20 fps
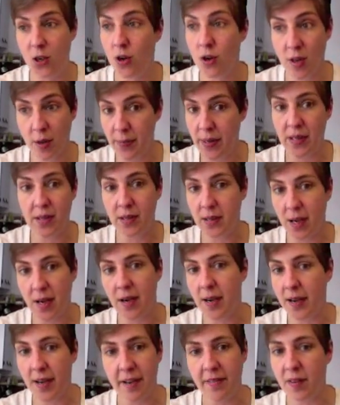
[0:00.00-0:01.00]
you're the Bill
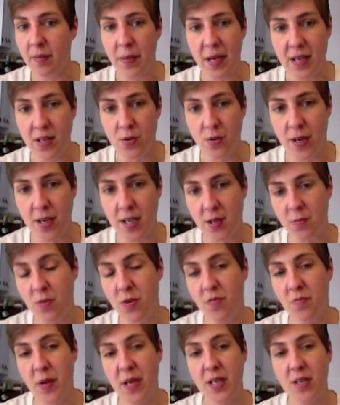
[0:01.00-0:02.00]
Nye of the men's rights
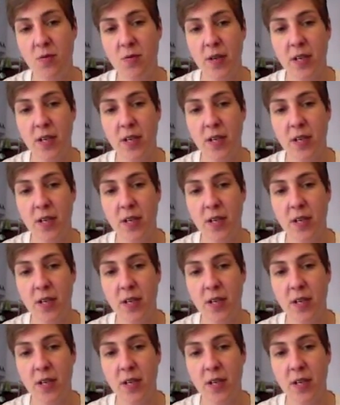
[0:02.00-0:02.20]
movement,